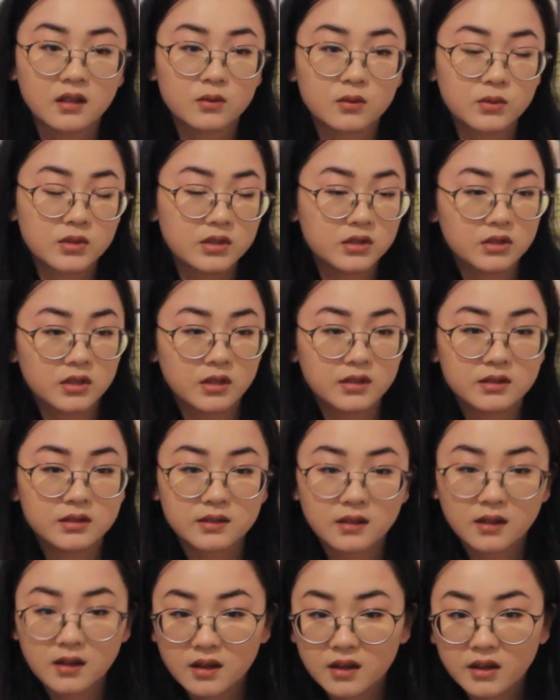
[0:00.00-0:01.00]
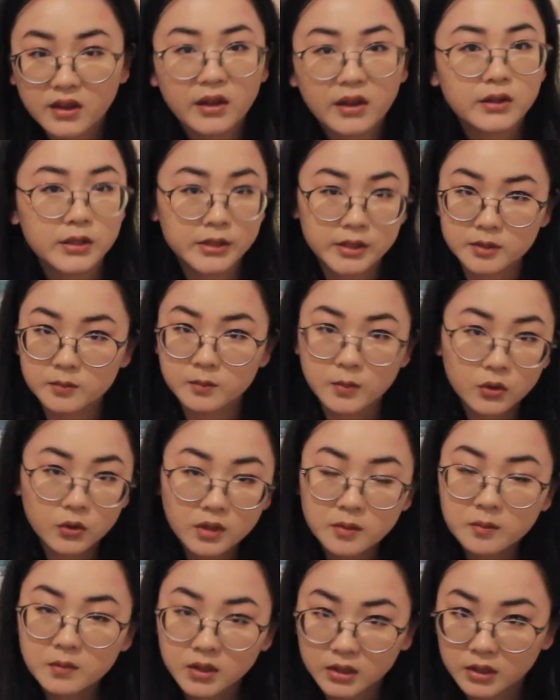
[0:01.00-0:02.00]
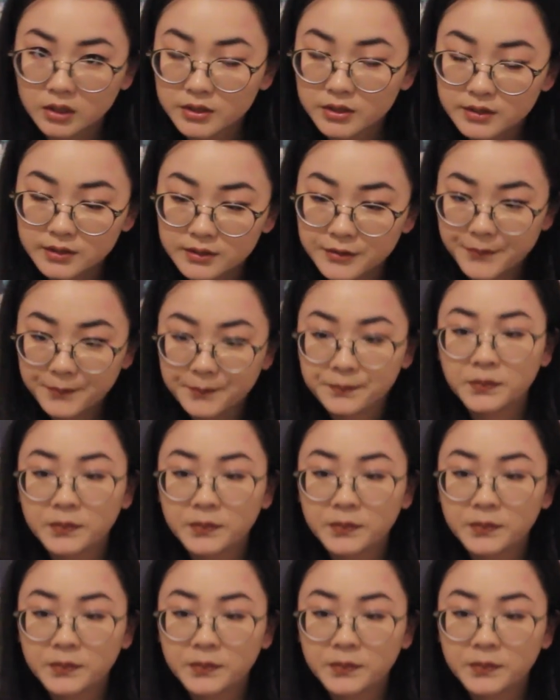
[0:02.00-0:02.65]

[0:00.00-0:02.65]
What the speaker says: It was just smoke and mirrors.